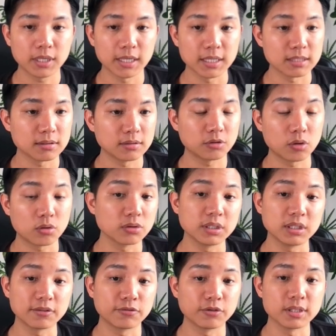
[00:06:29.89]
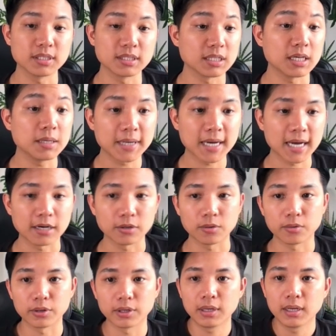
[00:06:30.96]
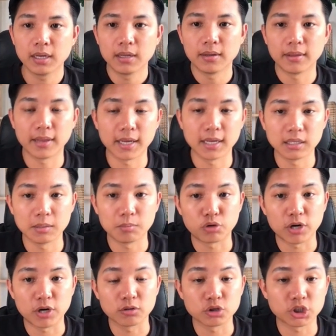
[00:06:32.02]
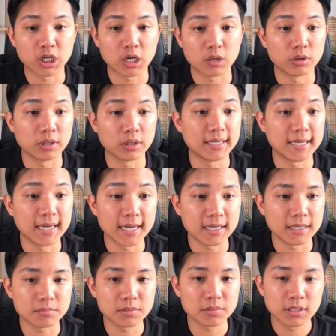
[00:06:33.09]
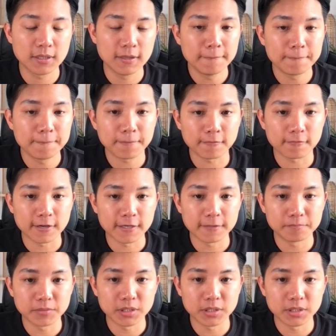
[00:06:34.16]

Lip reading: a totally different subcategory than the bridal shower games, right?